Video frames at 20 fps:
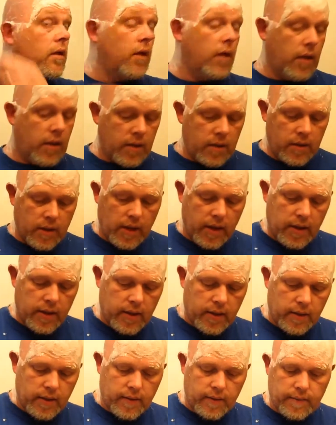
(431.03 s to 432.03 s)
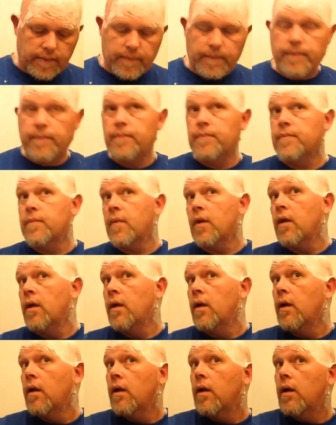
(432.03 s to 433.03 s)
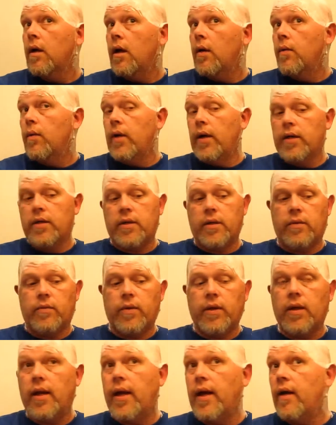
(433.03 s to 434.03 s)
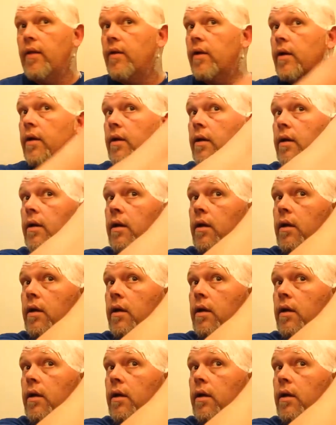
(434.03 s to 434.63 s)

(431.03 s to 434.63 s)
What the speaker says: and then I will actually re-lather